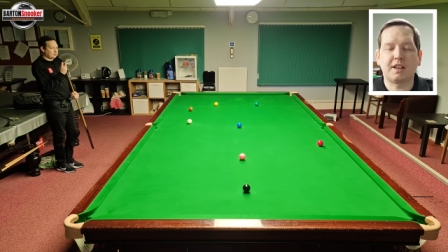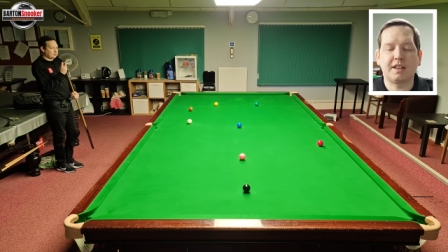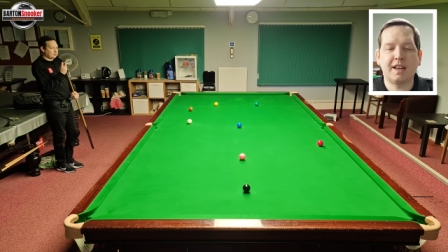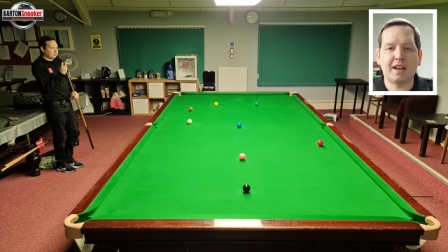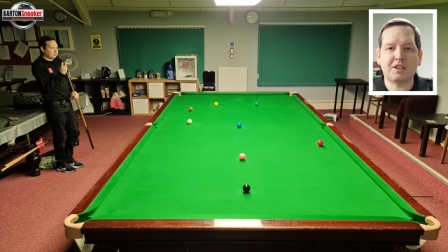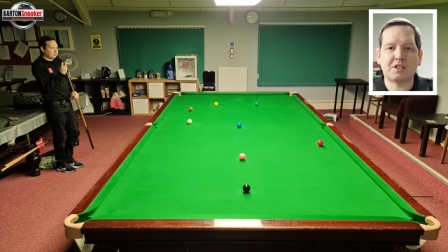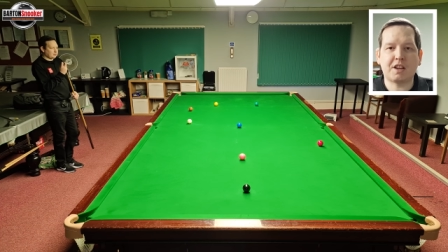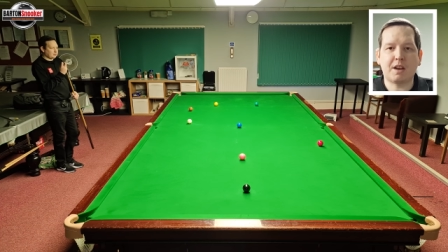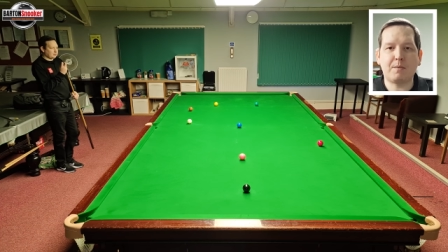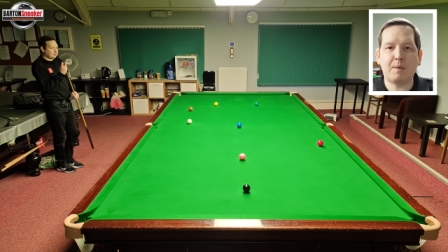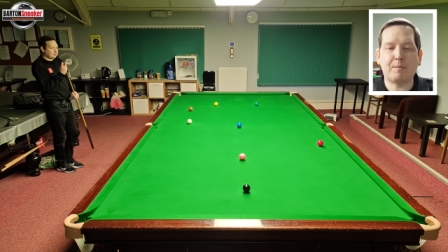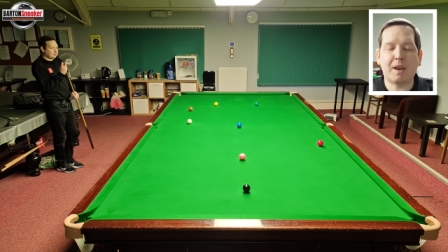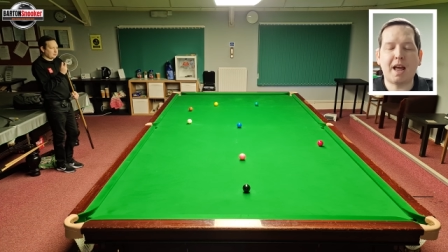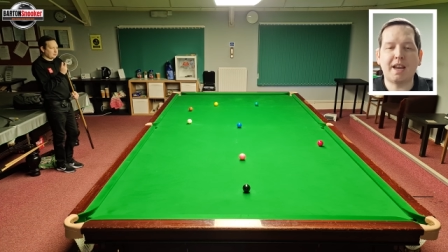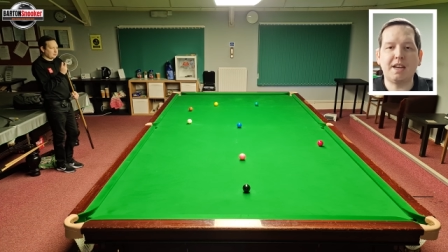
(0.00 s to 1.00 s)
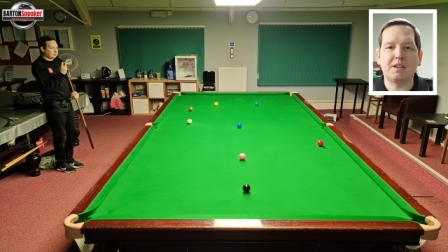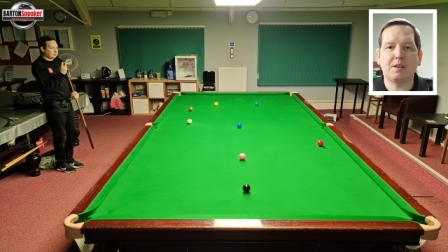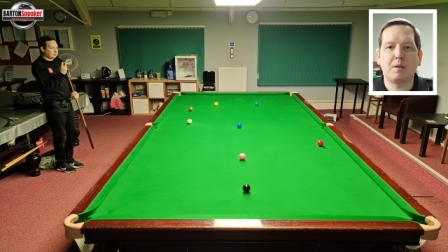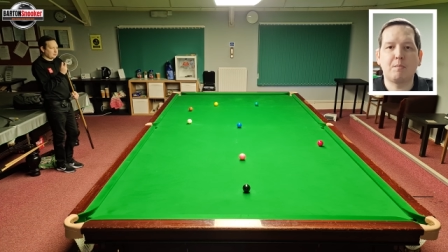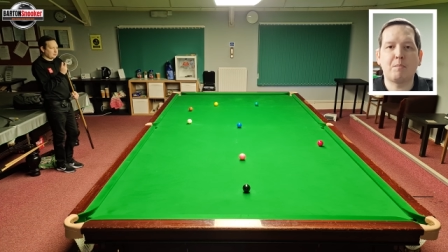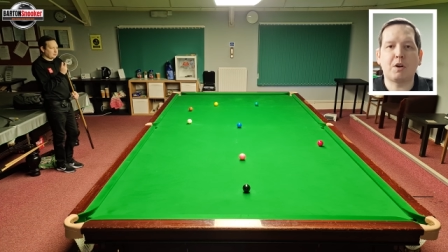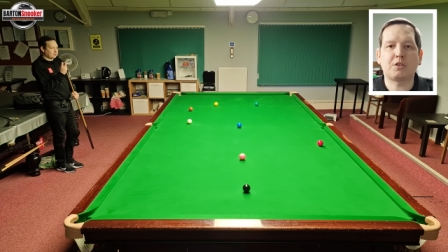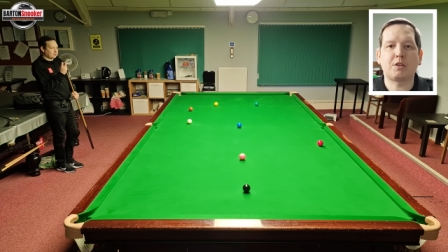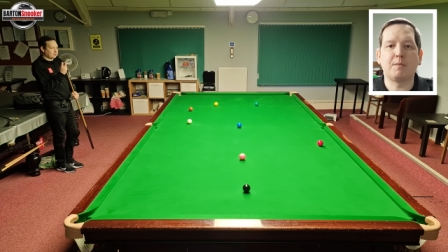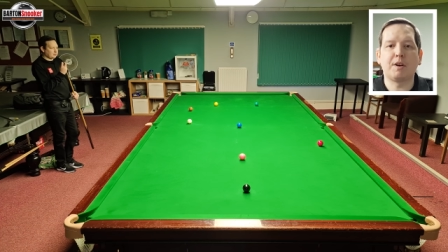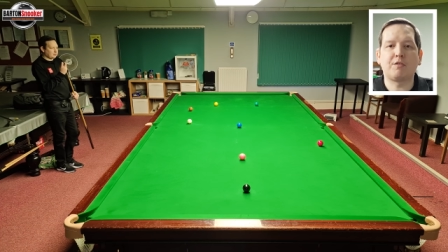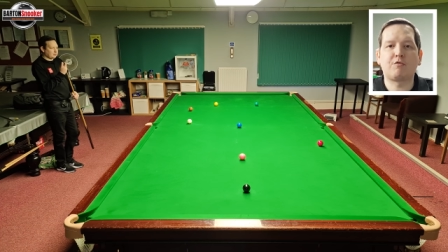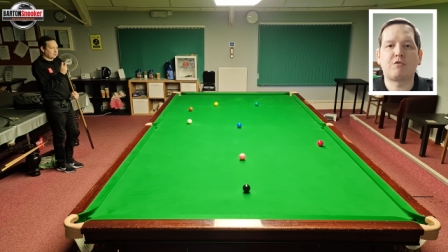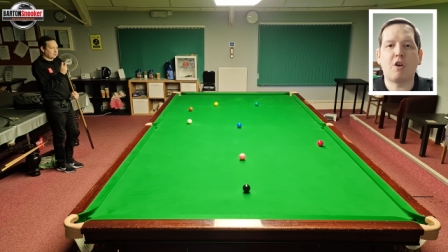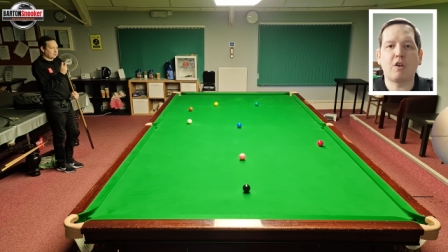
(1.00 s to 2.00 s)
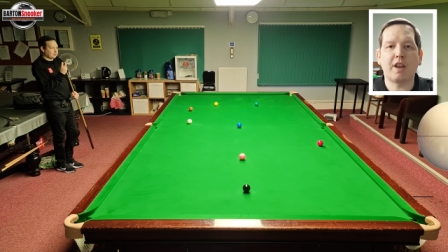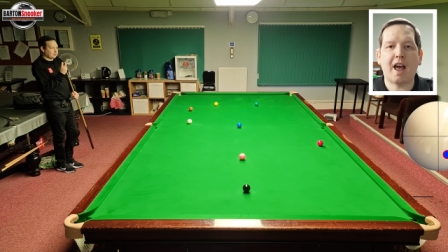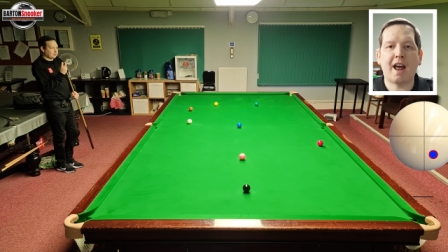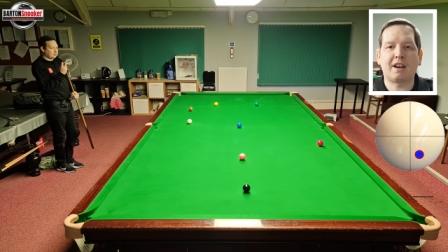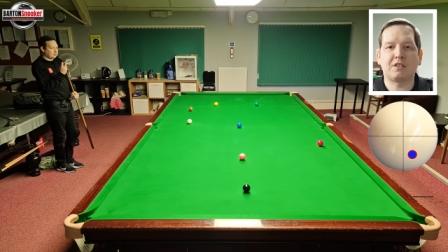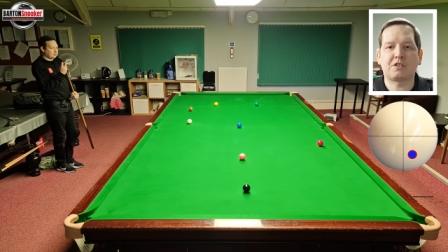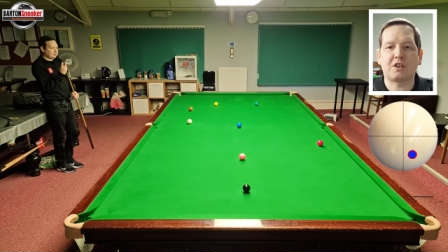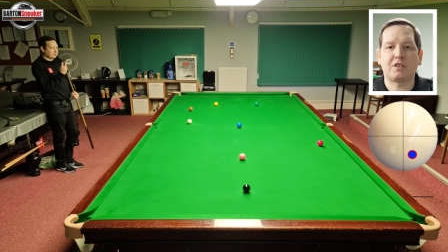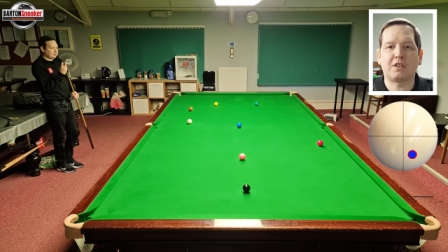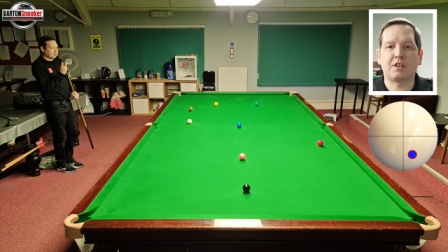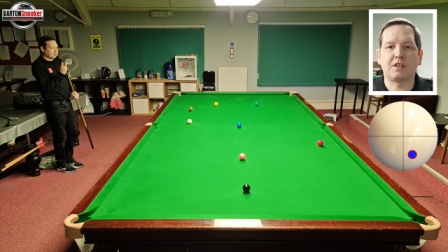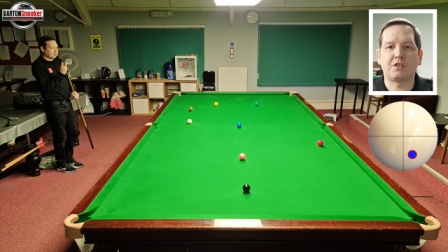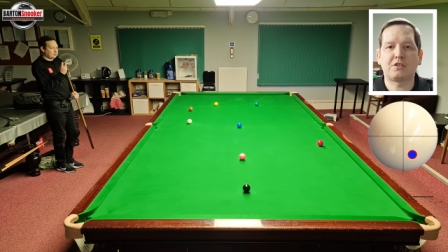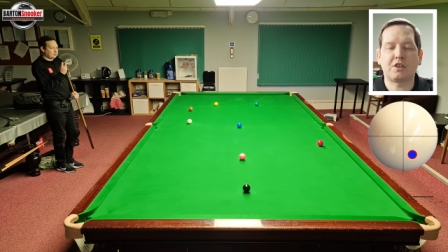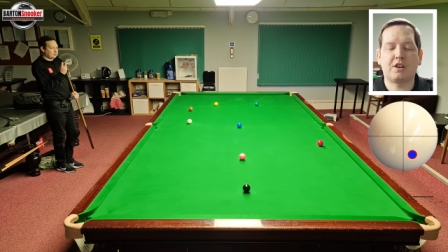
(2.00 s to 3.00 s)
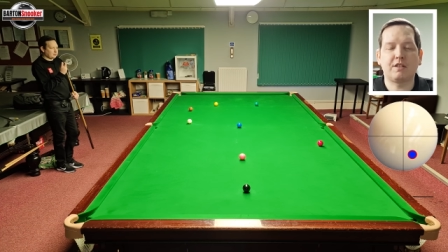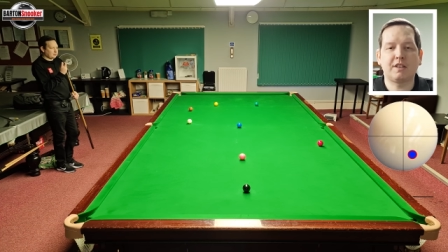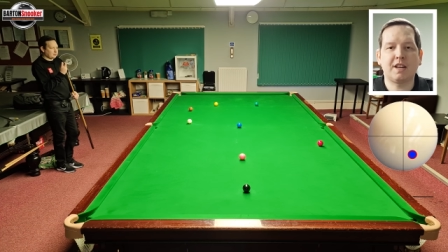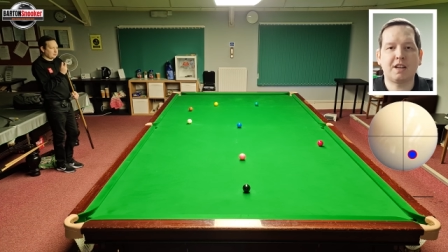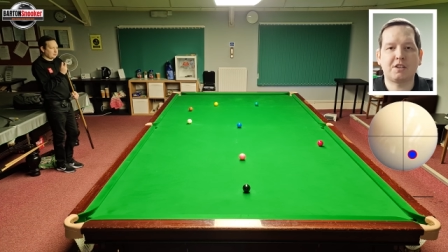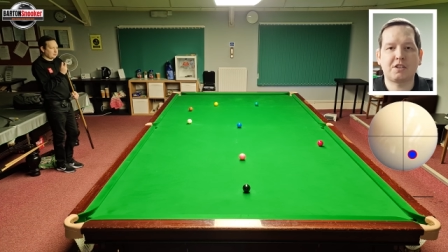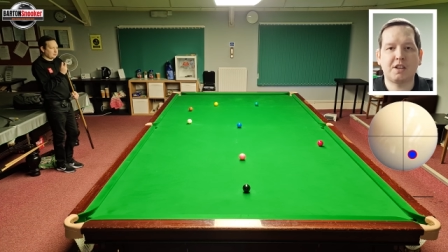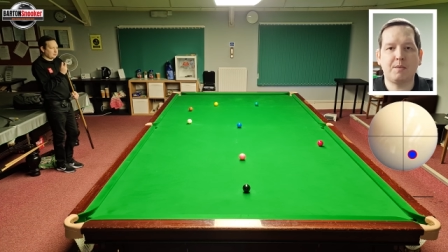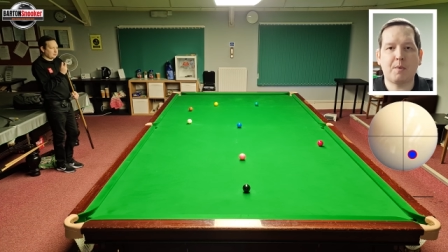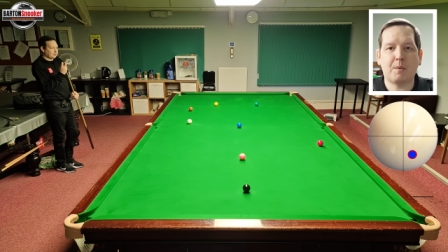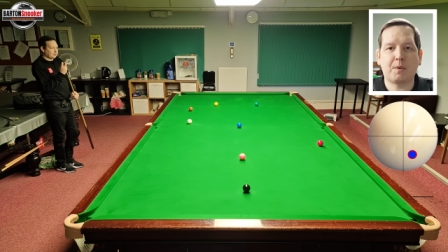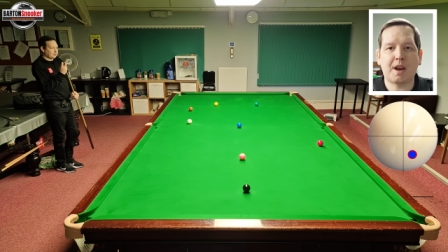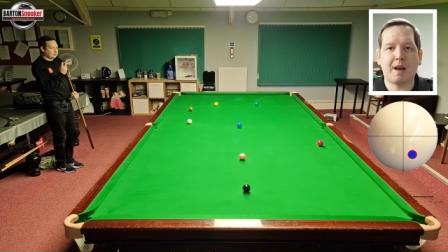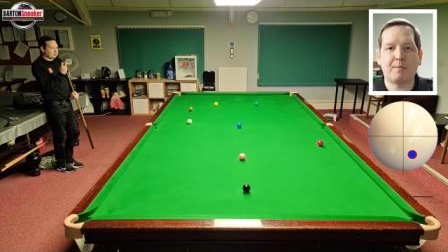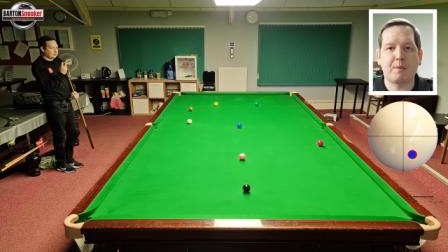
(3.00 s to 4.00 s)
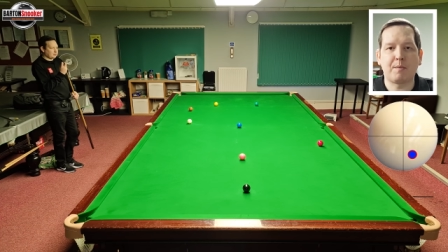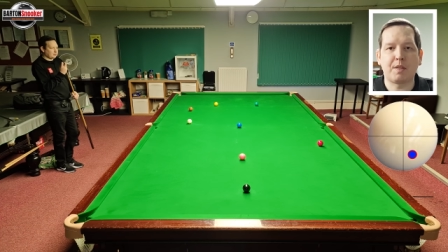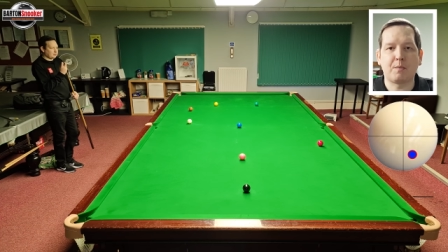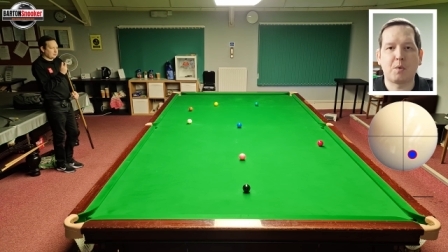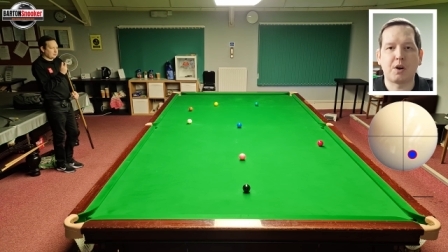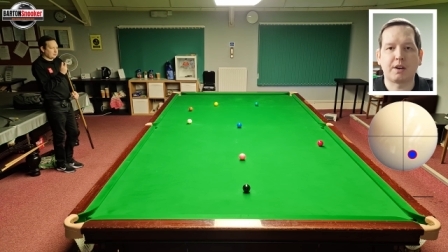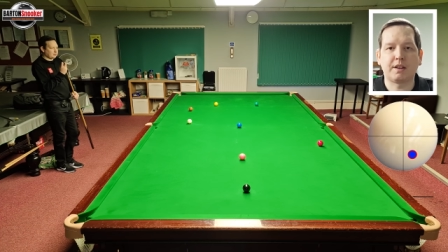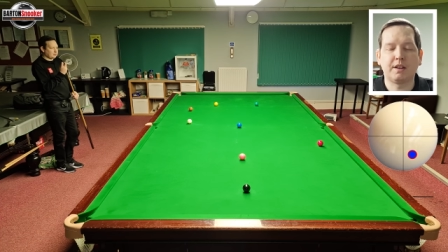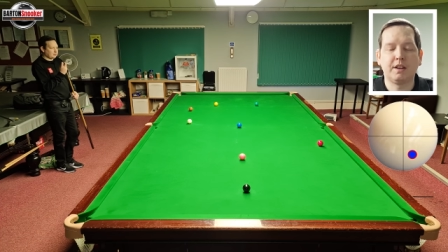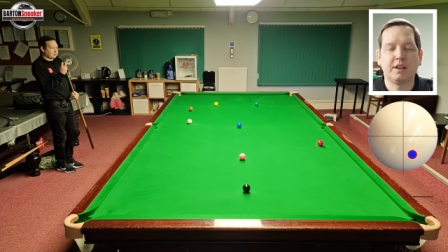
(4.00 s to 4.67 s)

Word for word: Let's say we played bottom and right-hand side on this shot. Let's see what would happen with the white.